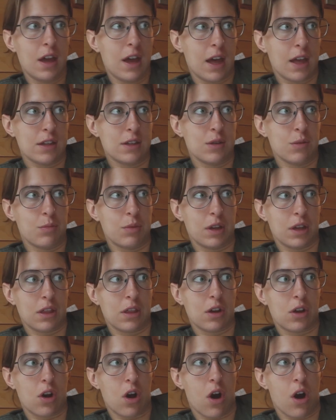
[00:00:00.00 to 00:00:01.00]
ends up being
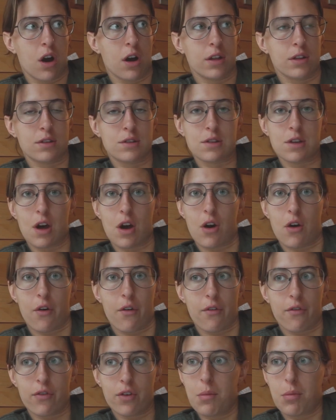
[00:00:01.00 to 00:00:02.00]
the cause
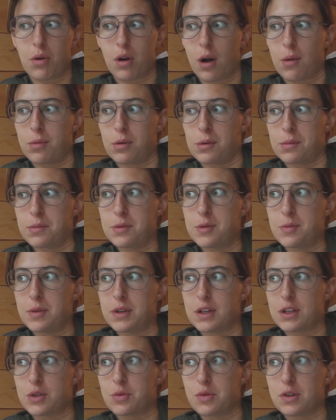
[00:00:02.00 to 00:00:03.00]
of problems
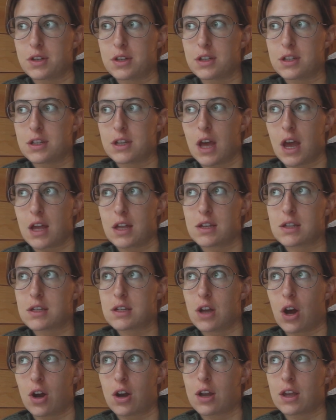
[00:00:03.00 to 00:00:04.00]
because we stay
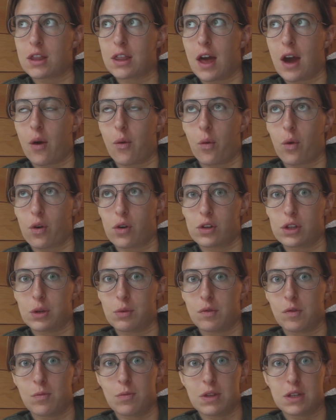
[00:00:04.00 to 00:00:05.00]
stuck in that world and
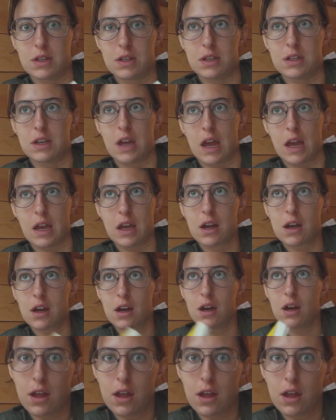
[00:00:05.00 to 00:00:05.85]
we mistake